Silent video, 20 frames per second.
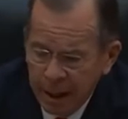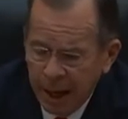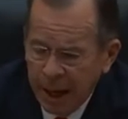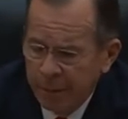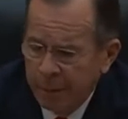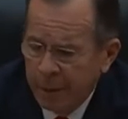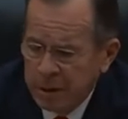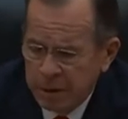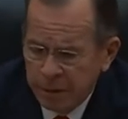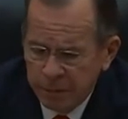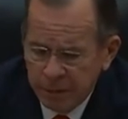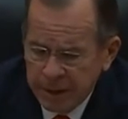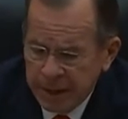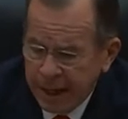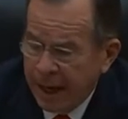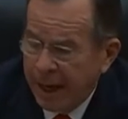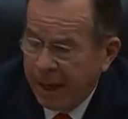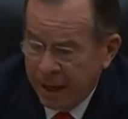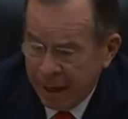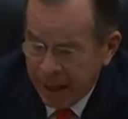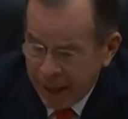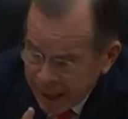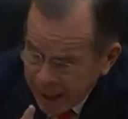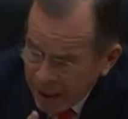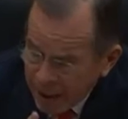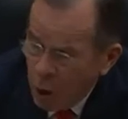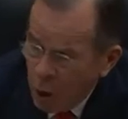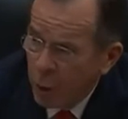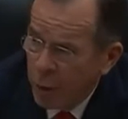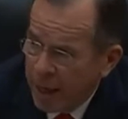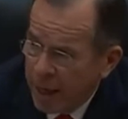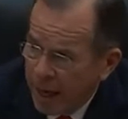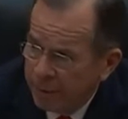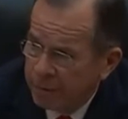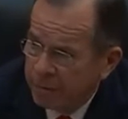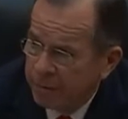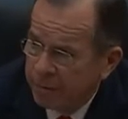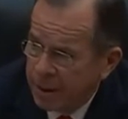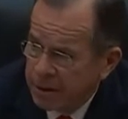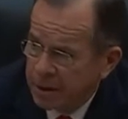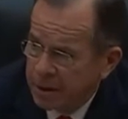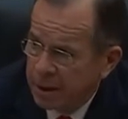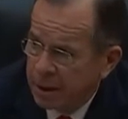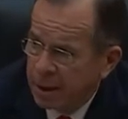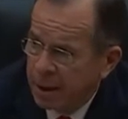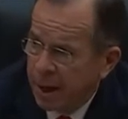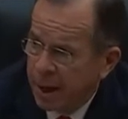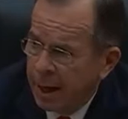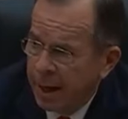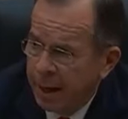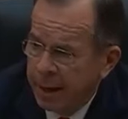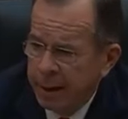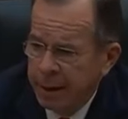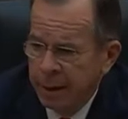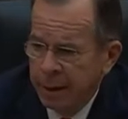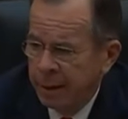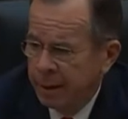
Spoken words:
How much of it's, and I know we have invested a lot,